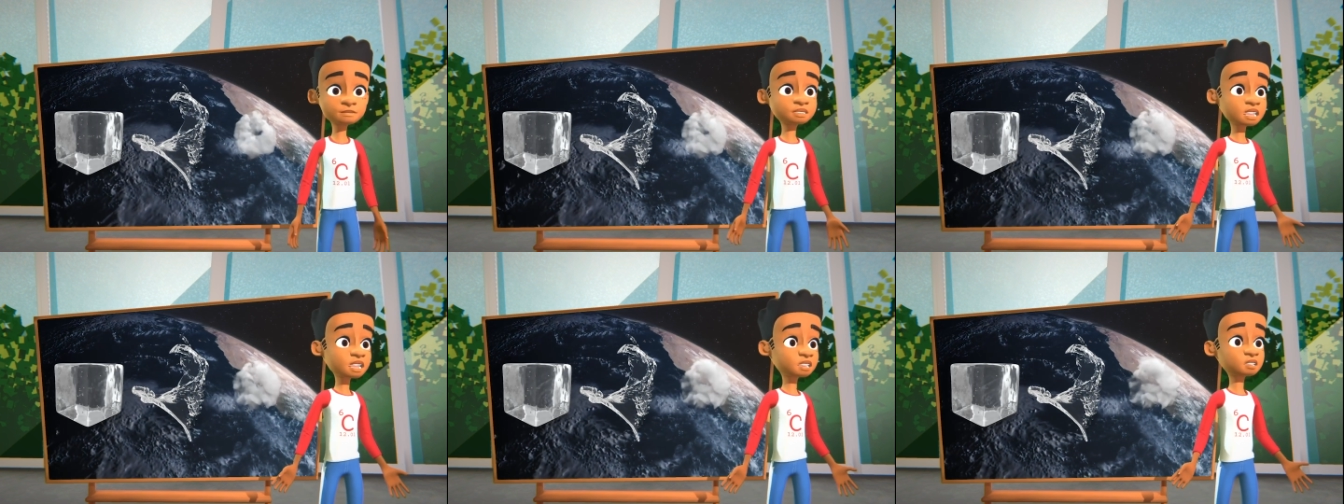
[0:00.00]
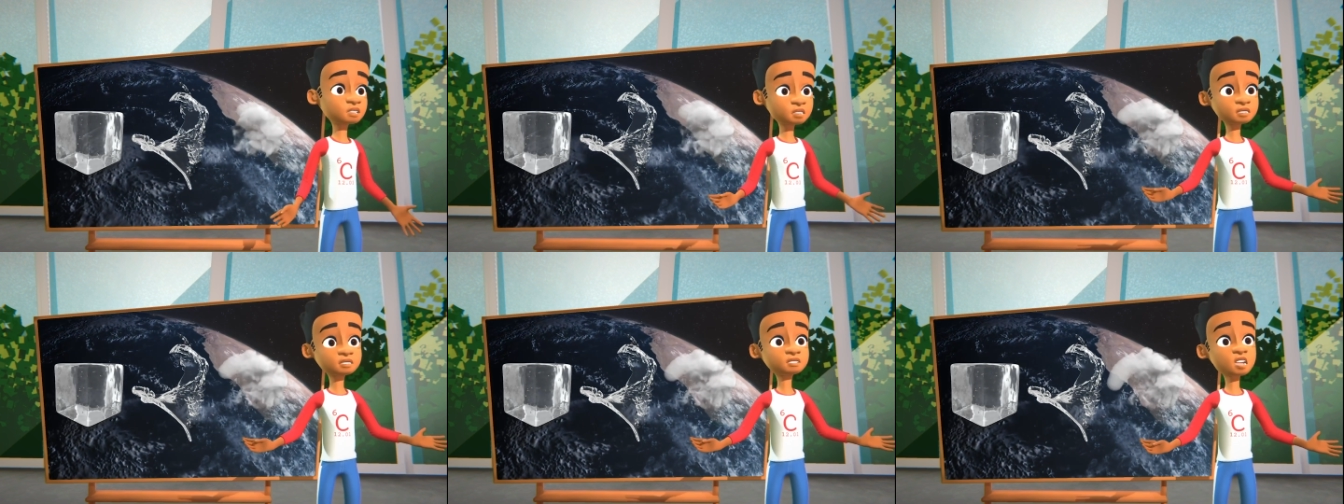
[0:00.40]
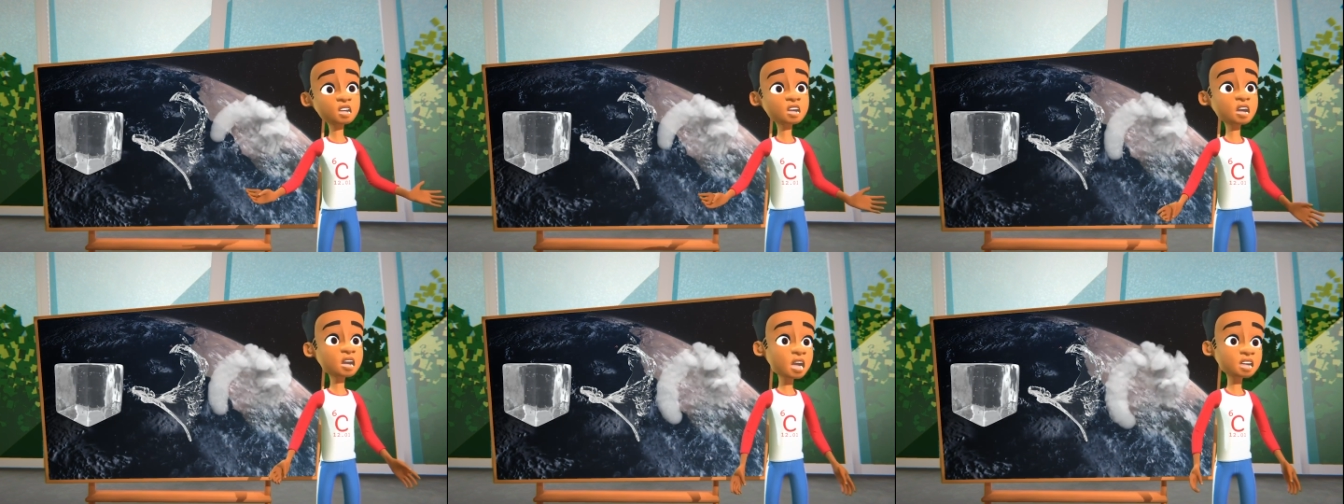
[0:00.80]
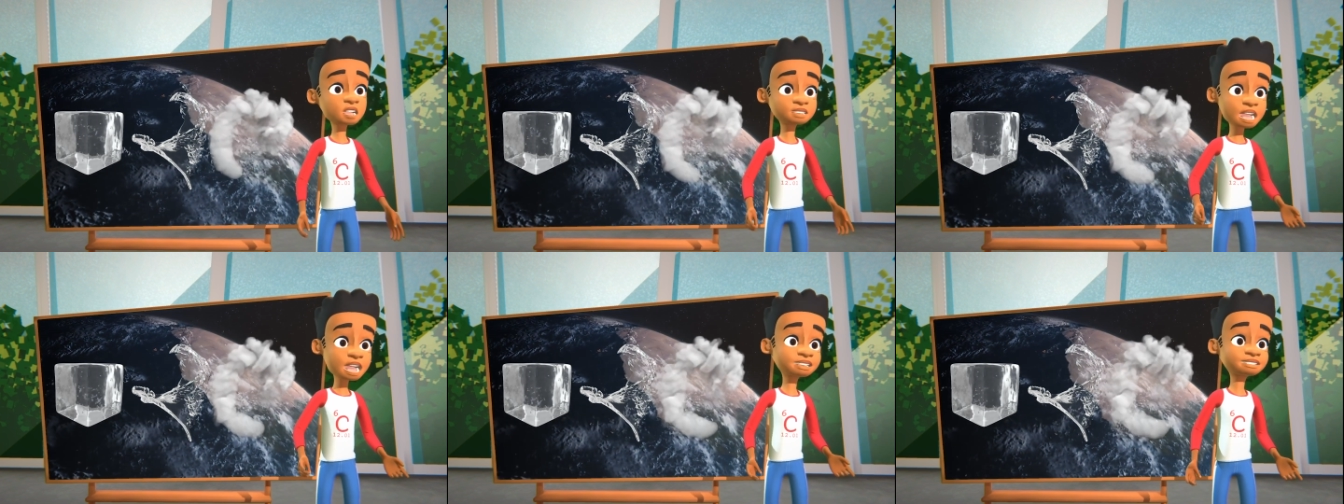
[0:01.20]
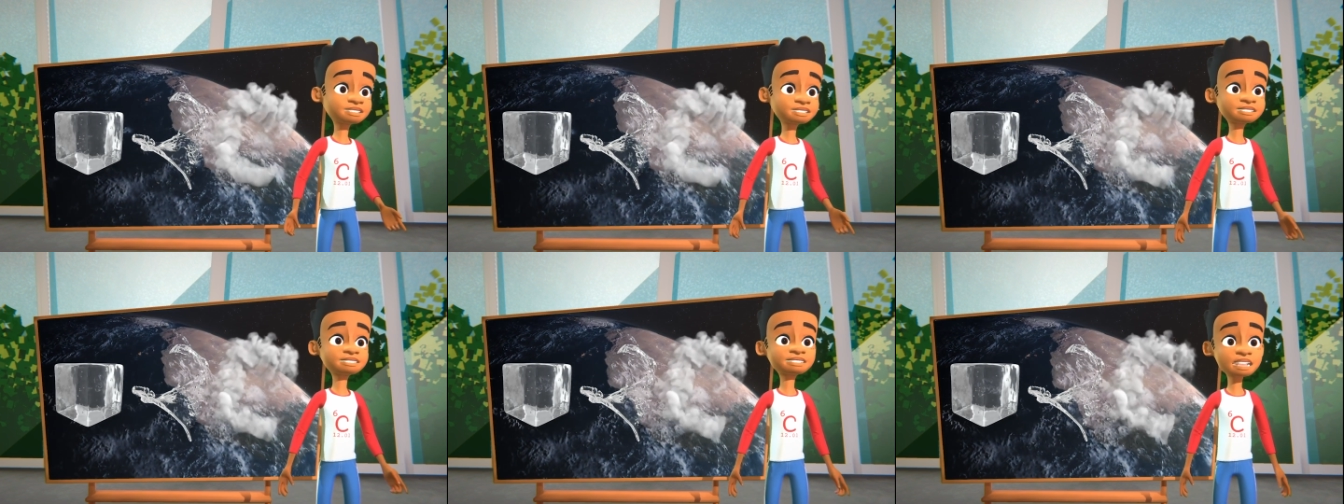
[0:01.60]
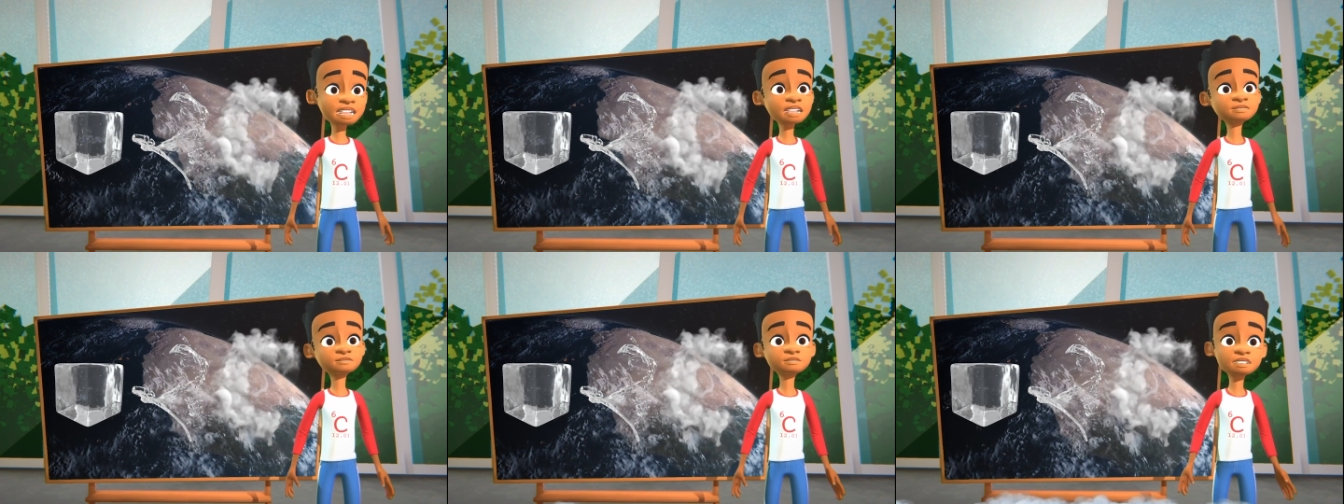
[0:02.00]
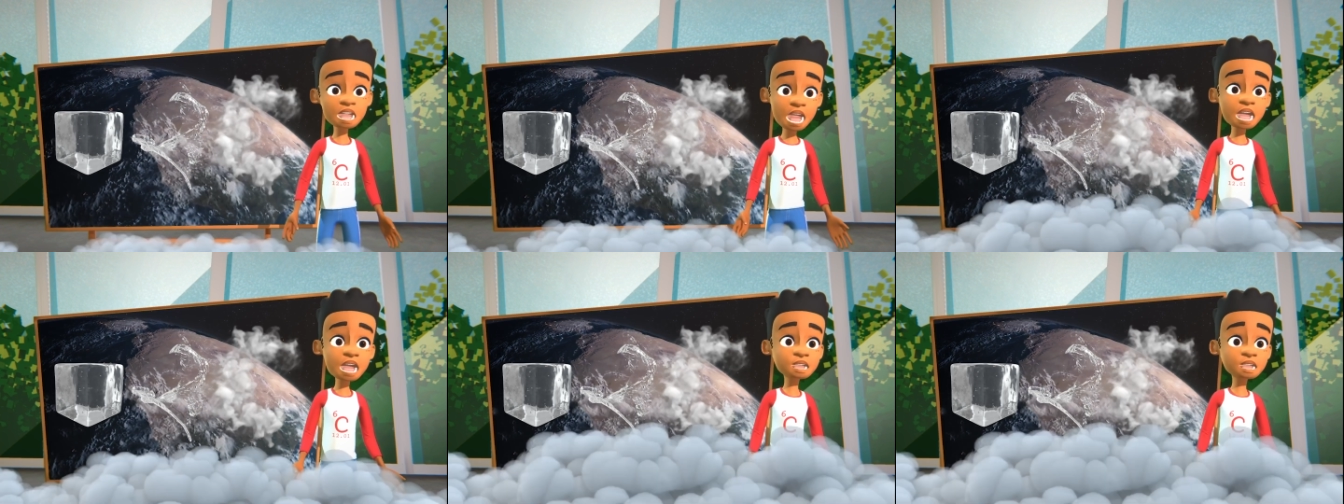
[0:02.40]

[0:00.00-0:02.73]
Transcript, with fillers: on planet Earth all at the same